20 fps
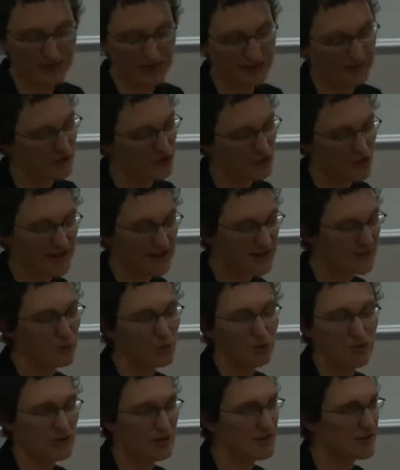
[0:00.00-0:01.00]
of
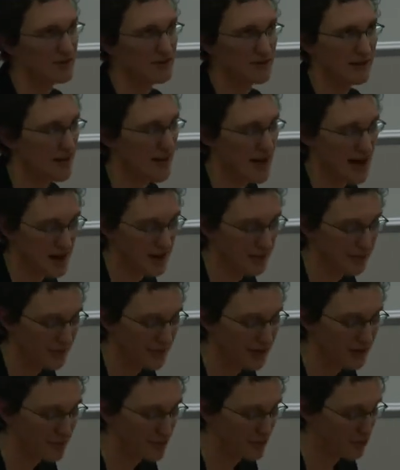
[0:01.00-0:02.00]
transport
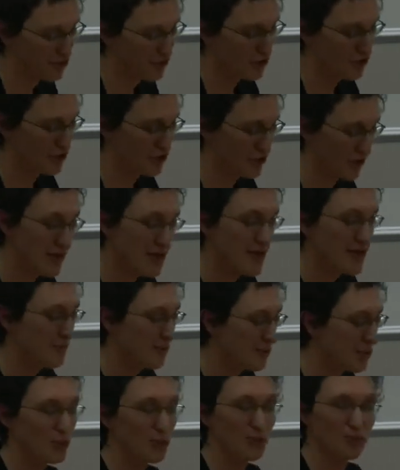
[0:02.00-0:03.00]
infrastructure,
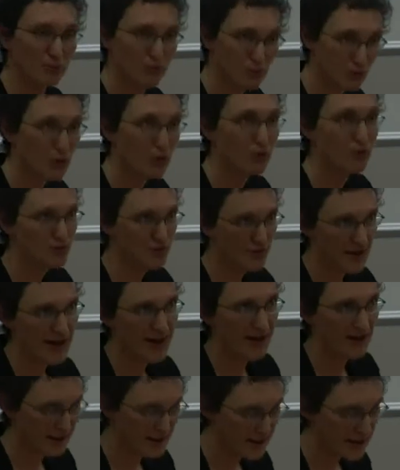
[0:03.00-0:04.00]
both road,
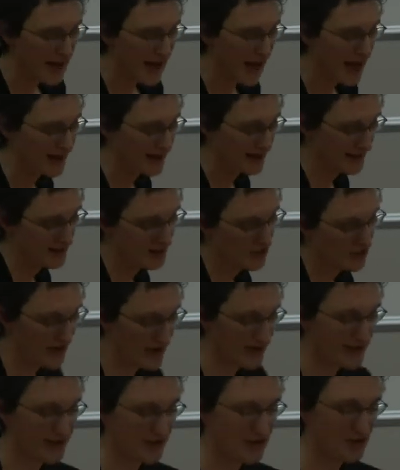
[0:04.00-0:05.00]
rail and
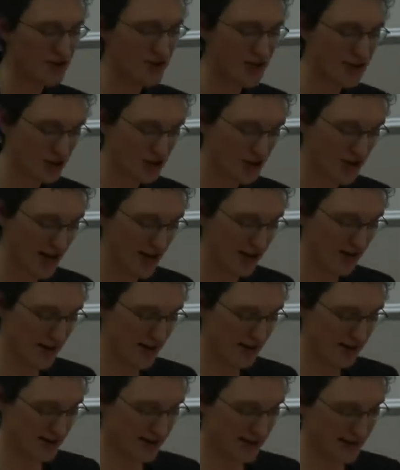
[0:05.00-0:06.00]
direct international air
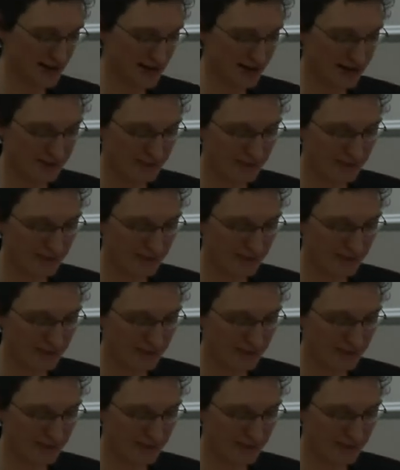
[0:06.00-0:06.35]
access.